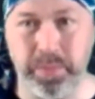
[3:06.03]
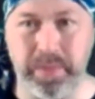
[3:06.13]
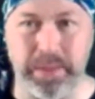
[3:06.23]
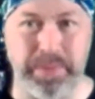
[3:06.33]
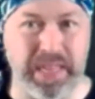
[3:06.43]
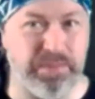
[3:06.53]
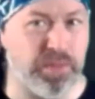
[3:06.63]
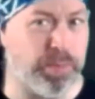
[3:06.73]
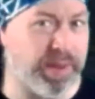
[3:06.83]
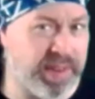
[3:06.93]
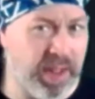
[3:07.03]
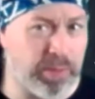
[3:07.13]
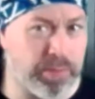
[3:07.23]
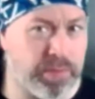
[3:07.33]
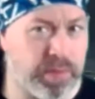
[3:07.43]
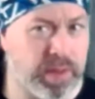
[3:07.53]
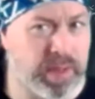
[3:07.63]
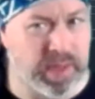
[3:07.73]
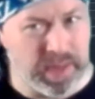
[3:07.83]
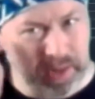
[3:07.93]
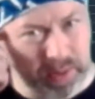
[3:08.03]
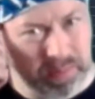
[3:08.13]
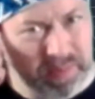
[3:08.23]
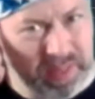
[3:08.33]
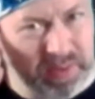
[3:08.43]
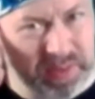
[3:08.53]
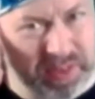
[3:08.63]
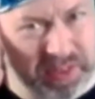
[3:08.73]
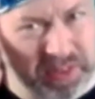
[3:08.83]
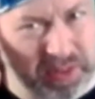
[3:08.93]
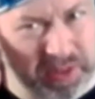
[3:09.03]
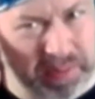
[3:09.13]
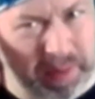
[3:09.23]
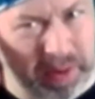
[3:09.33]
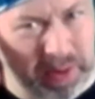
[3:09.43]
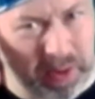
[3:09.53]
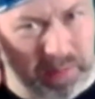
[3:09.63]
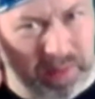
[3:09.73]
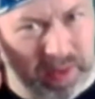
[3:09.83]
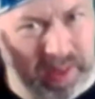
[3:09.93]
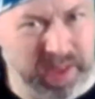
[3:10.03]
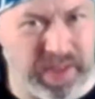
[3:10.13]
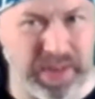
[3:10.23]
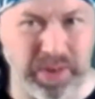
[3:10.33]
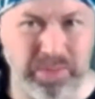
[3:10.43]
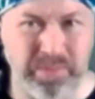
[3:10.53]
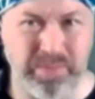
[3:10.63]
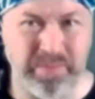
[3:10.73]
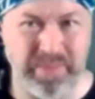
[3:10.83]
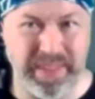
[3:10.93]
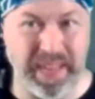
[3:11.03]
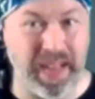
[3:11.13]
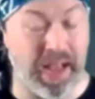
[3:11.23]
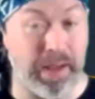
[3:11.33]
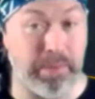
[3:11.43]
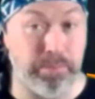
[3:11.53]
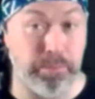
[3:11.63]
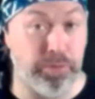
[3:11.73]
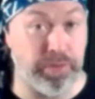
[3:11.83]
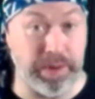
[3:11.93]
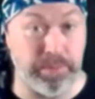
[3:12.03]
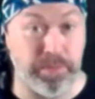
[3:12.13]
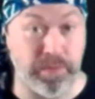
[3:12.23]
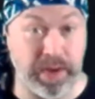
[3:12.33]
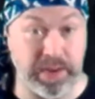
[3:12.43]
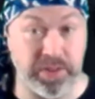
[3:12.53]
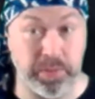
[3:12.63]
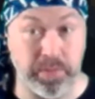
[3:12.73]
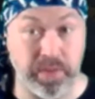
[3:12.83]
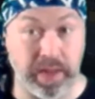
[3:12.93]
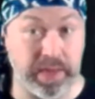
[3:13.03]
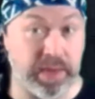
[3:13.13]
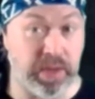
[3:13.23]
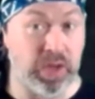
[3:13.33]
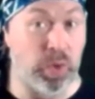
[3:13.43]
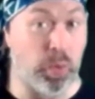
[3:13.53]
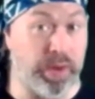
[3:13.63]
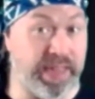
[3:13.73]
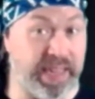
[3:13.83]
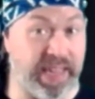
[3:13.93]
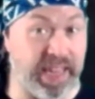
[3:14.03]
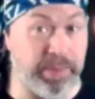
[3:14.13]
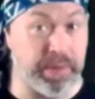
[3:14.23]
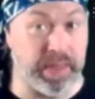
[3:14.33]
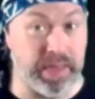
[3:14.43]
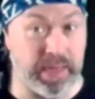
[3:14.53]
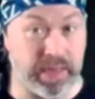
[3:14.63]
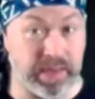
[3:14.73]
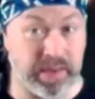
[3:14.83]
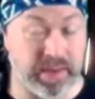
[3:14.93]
I mean, even for myself, you know, there is a certain amount of, you know, yeah, great friends with like Wingy Gaming and